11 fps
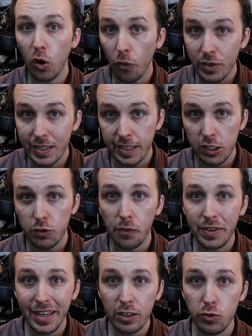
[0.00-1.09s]
one of these
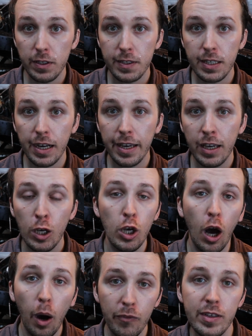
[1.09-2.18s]
aircraft into the sky.
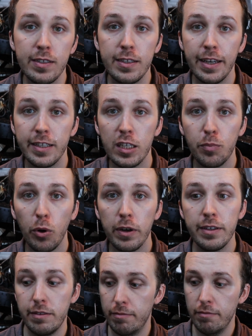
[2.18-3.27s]
Obviously, at this
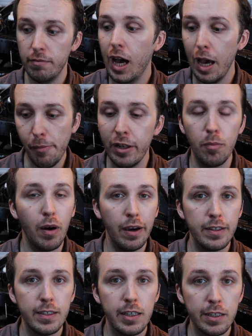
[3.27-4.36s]
point, I'm in the
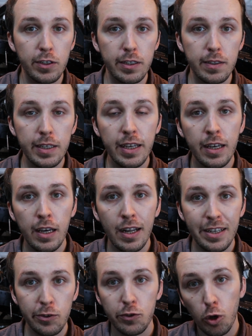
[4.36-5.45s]
pilot seat, as you can see.
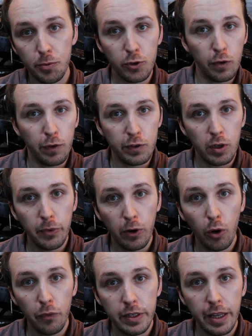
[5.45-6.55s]
There's an observer
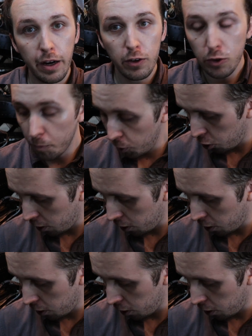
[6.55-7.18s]
somewhere over there. Don't be